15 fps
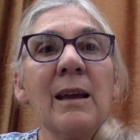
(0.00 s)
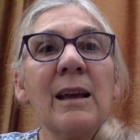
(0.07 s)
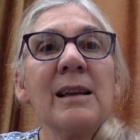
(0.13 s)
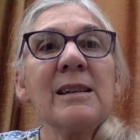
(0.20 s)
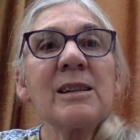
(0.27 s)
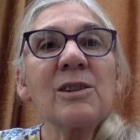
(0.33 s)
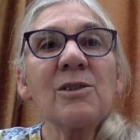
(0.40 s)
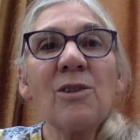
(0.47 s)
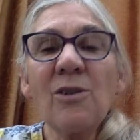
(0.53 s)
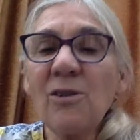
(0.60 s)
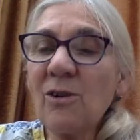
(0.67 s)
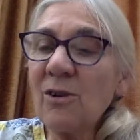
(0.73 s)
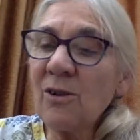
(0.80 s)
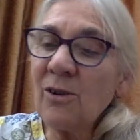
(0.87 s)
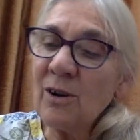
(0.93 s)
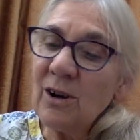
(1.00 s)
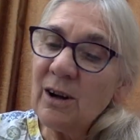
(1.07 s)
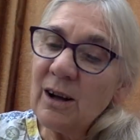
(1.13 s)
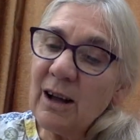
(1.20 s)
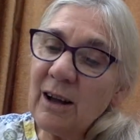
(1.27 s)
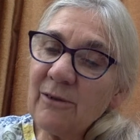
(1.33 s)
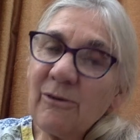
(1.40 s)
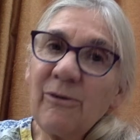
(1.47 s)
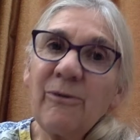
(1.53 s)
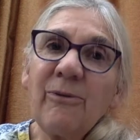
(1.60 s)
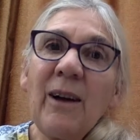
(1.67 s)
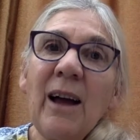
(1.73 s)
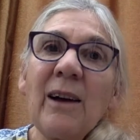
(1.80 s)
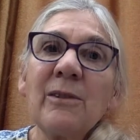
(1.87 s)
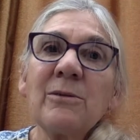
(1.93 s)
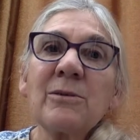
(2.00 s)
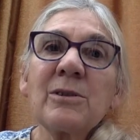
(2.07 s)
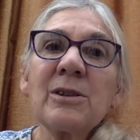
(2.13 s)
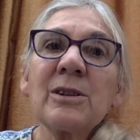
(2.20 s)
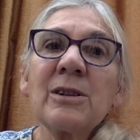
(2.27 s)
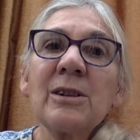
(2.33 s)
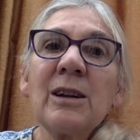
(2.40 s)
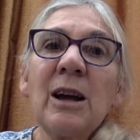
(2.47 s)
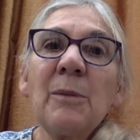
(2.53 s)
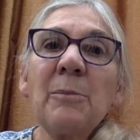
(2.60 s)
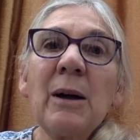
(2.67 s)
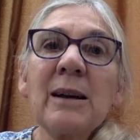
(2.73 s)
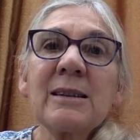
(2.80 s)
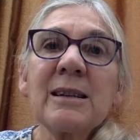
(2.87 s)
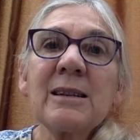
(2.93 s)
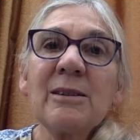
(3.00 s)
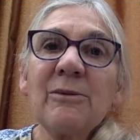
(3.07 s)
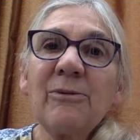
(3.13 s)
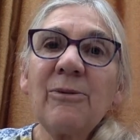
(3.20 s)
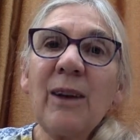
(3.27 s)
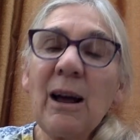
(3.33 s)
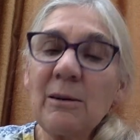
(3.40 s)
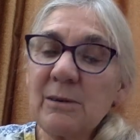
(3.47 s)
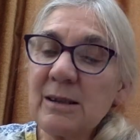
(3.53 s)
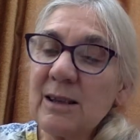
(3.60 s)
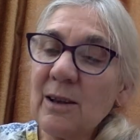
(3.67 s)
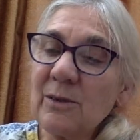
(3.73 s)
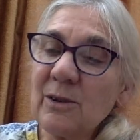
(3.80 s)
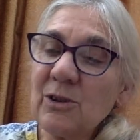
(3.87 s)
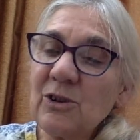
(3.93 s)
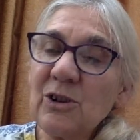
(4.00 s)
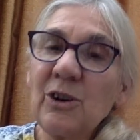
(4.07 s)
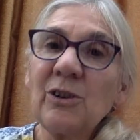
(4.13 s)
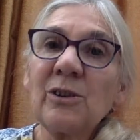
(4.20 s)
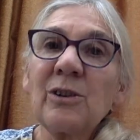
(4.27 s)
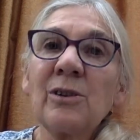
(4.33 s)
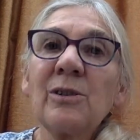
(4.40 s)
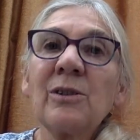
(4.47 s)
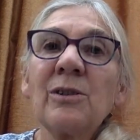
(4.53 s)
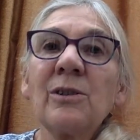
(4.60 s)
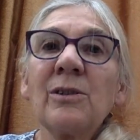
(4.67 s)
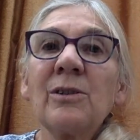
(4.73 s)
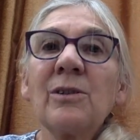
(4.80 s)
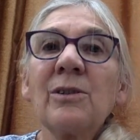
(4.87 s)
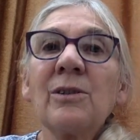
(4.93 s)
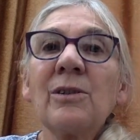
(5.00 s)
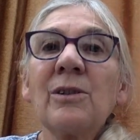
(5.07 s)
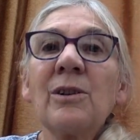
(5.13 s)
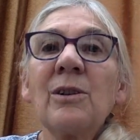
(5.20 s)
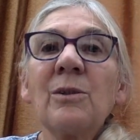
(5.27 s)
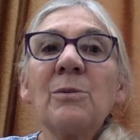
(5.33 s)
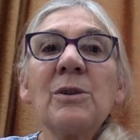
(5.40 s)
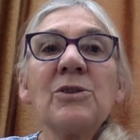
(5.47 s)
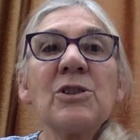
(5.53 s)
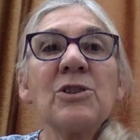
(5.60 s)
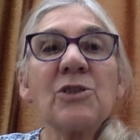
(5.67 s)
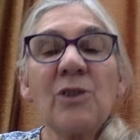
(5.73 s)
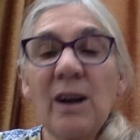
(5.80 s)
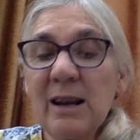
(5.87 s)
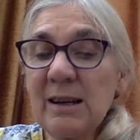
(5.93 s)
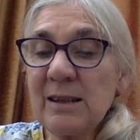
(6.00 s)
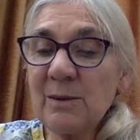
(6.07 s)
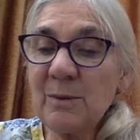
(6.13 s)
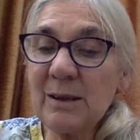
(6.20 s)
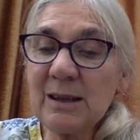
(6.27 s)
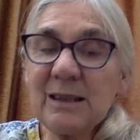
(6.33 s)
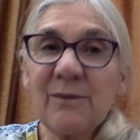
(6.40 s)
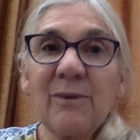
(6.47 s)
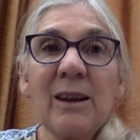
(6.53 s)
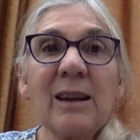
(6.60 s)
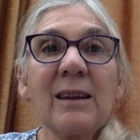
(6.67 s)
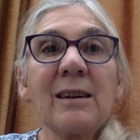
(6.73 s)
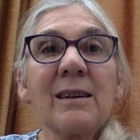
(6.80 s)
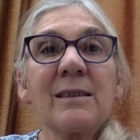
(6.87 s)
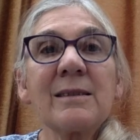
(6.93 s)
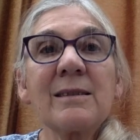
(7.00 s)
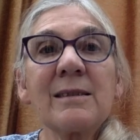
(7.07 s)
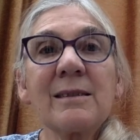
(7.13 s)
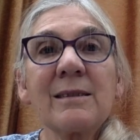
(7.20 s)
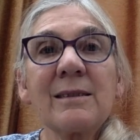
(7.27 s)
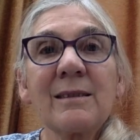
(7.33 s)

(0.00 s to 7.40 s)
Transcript: He saw and felt a pattern of flowers on the jug, which he traced with his fingers.